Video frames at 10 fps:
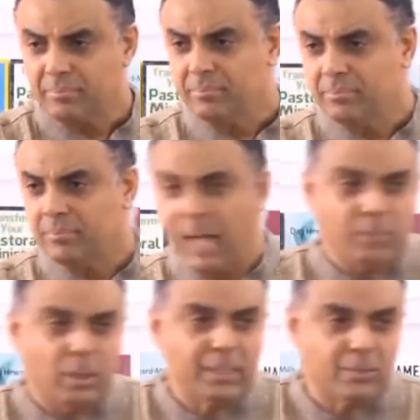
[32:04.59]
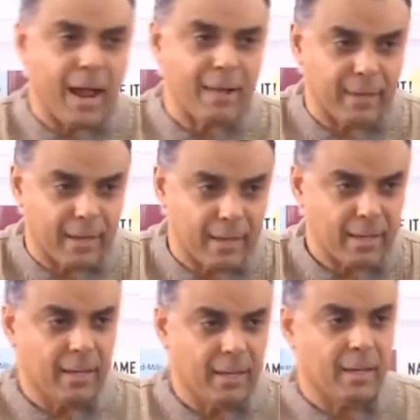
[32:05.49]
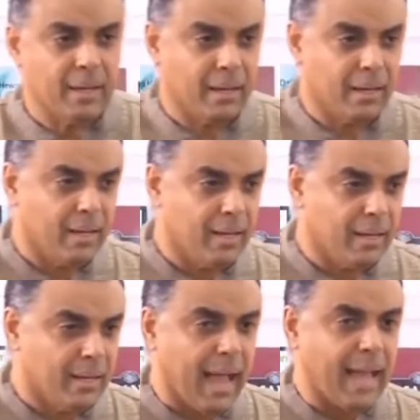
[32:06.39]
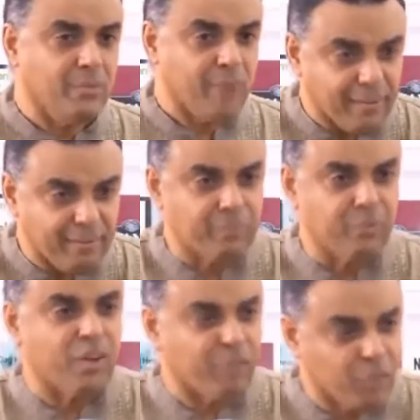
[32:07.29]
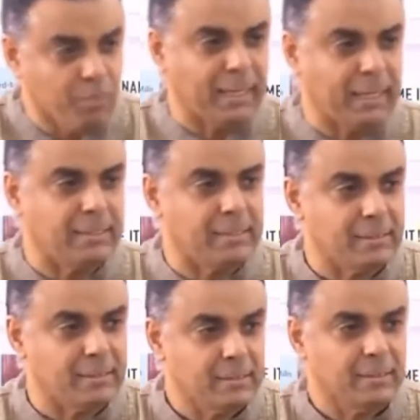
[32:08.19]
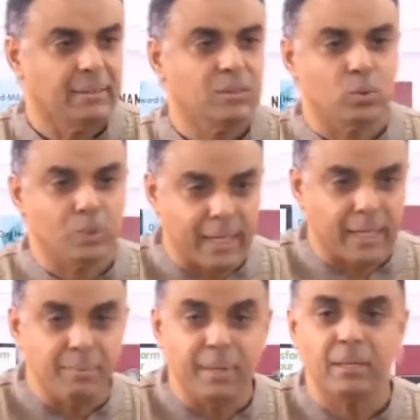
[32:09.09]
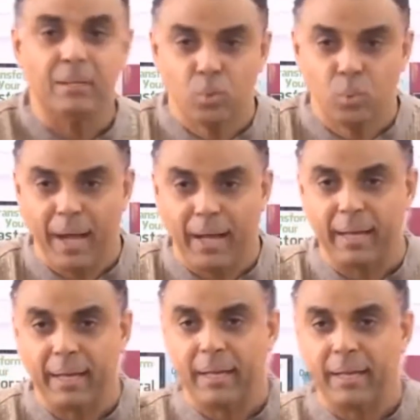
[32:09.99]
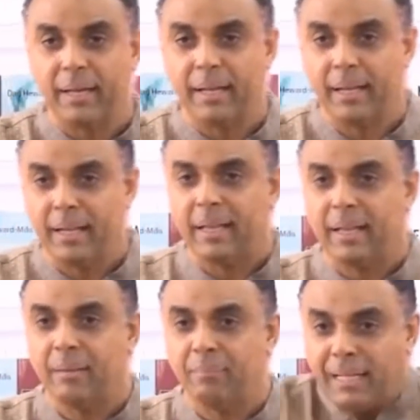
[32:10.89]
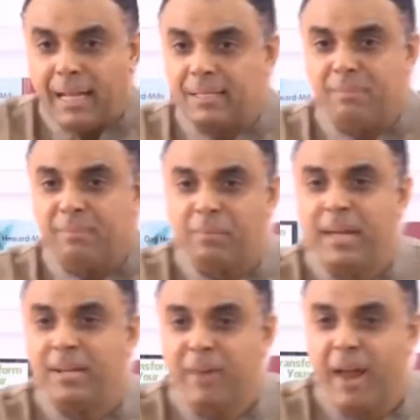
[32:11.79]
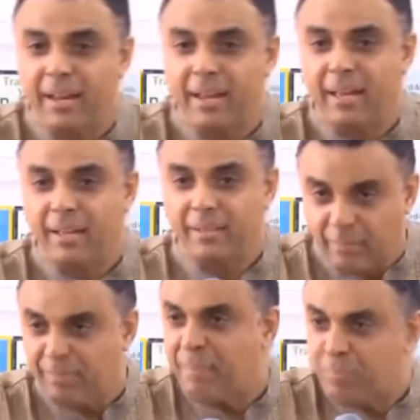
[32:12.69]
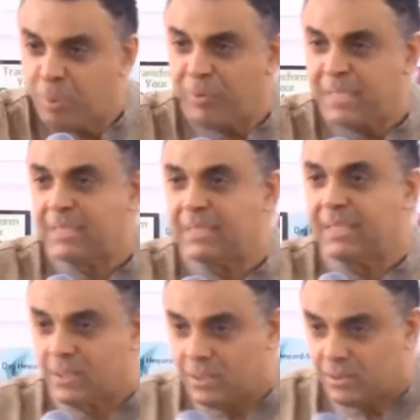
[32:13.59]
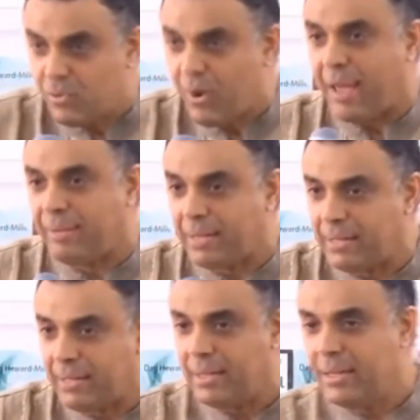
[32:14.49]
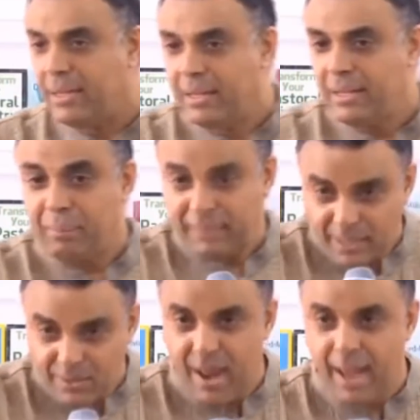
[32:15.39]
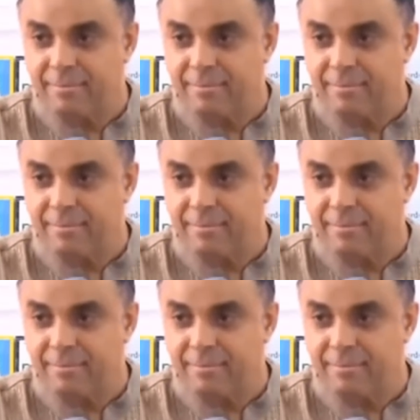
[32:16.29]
I'm not a driver. I drive it for a few minutes to take me to work. But doesn't make me that my profession is driving. But I drive.